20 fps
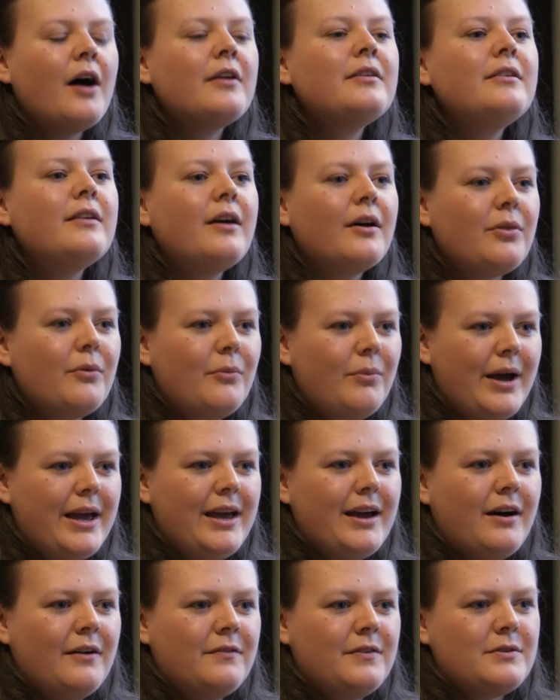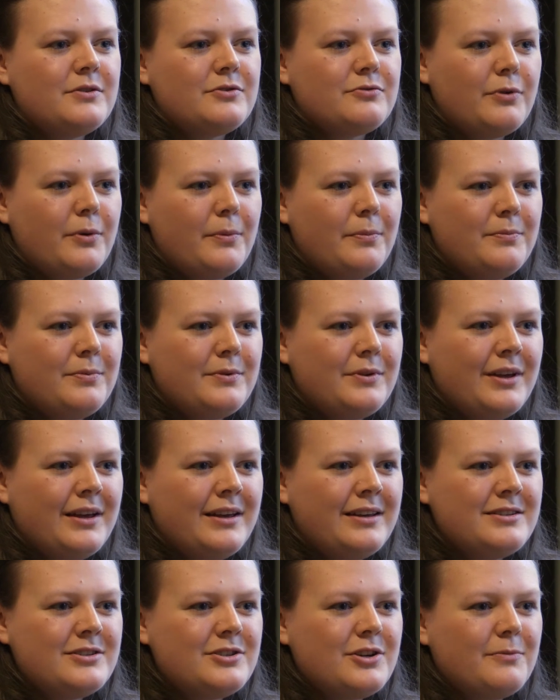another way of
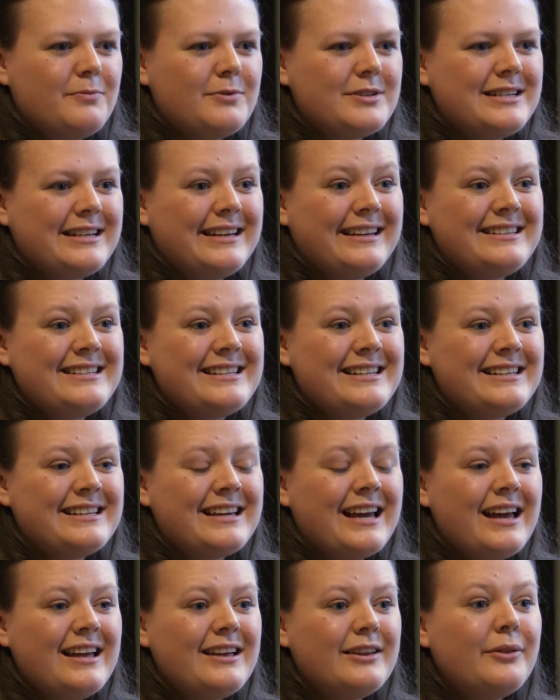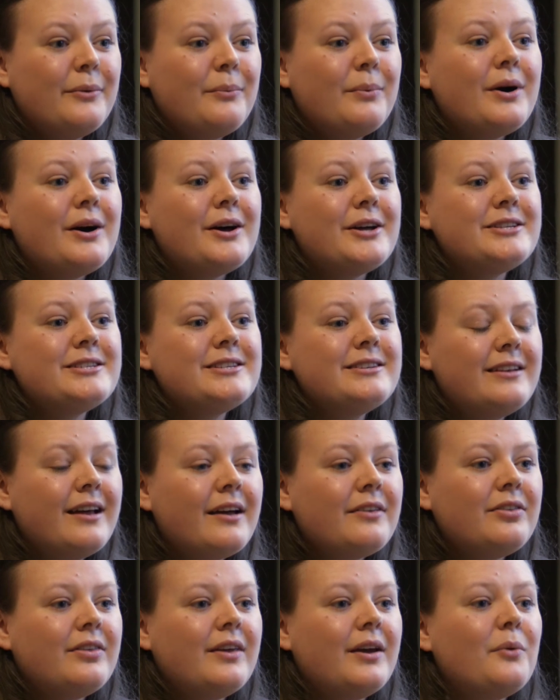interpreting the word
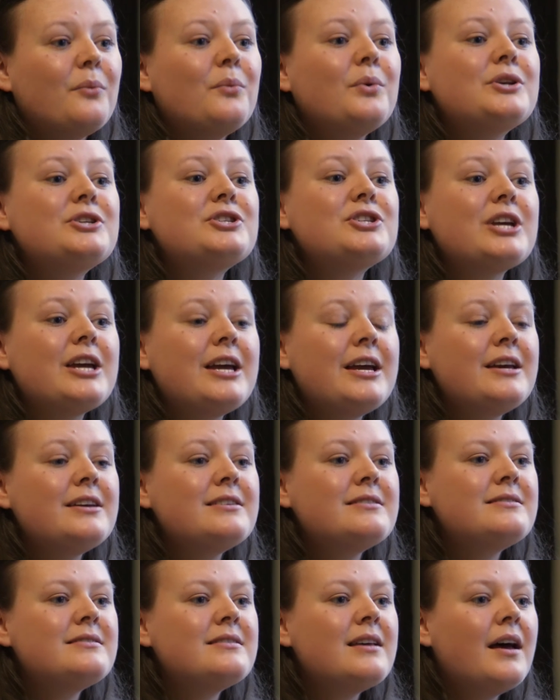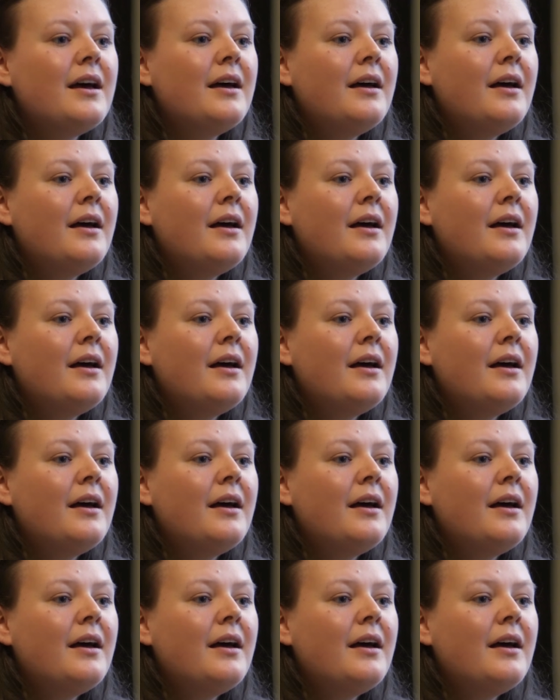nothing, which is